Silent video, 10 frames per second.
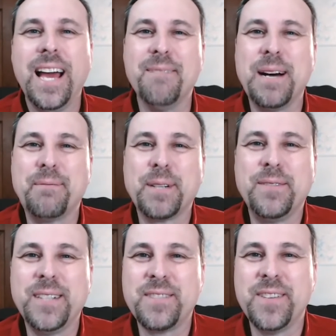at my
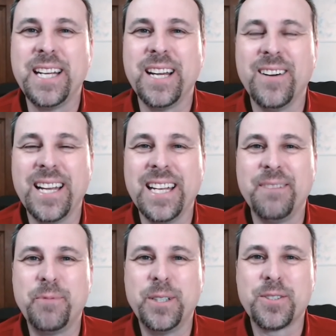previous video and
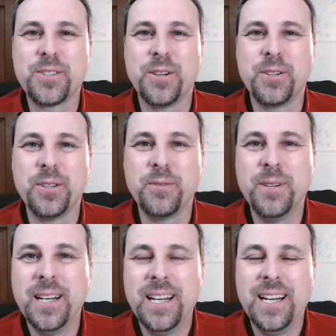it will show you